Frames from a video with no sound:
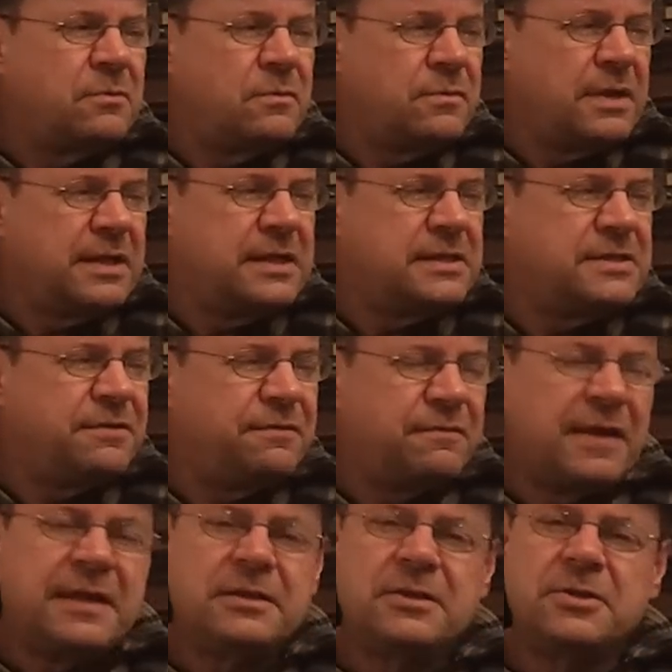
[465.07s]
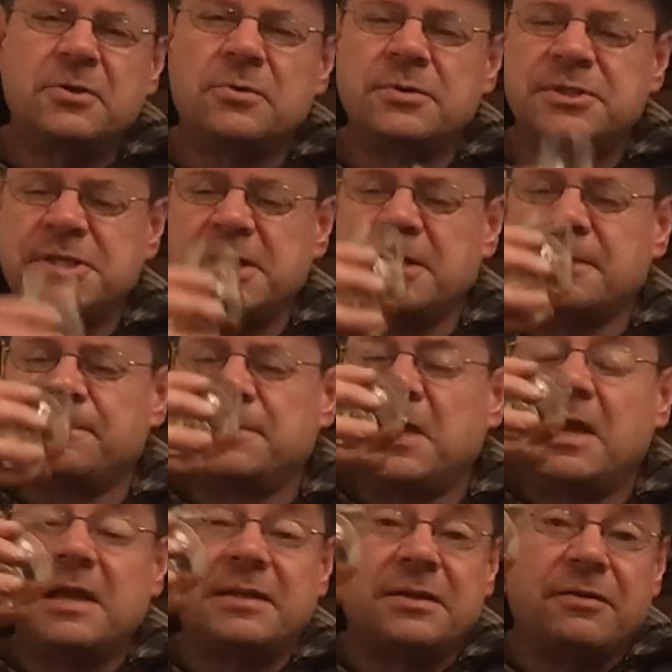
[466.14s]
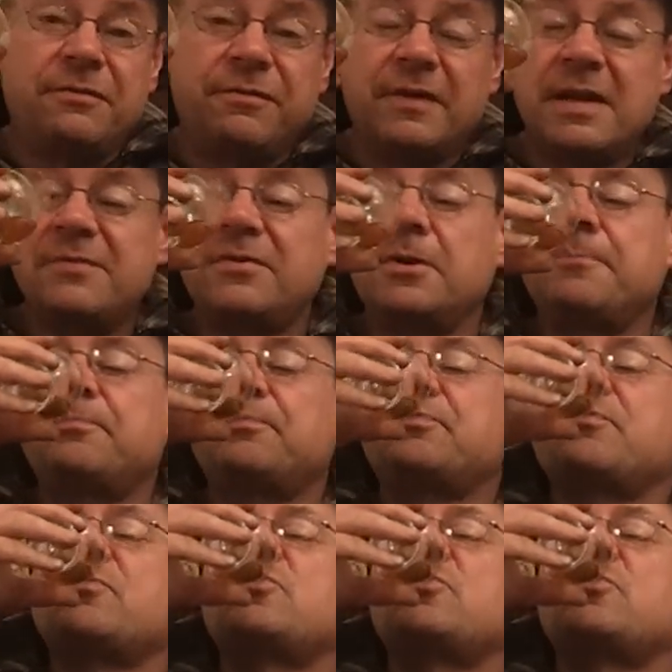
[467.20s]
really define the nose here. And the flavour,